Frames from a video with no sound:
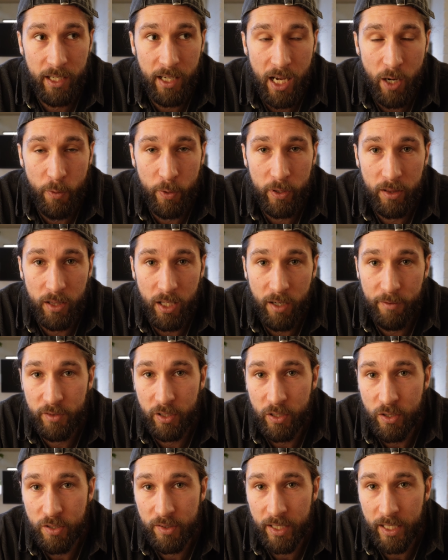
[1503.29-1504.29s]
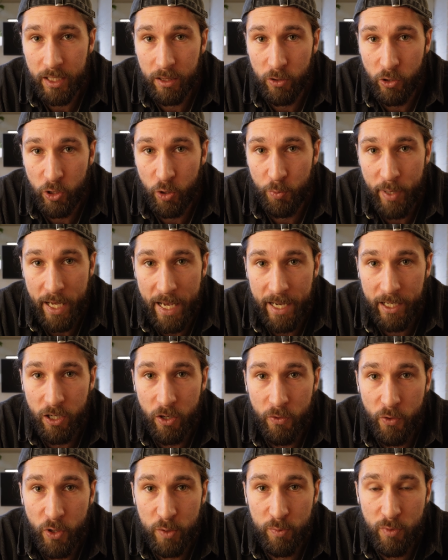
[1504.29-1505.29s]
I would love to just like look back
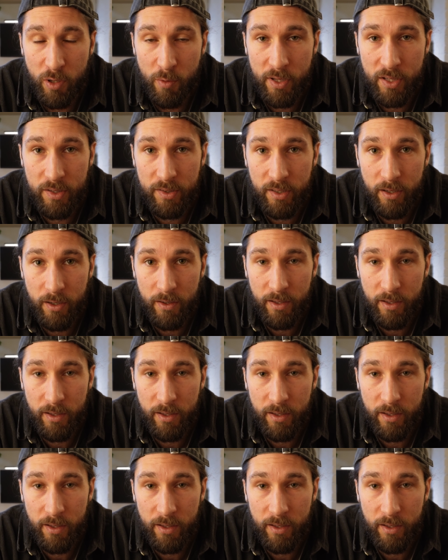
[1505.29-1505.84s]
on those moments.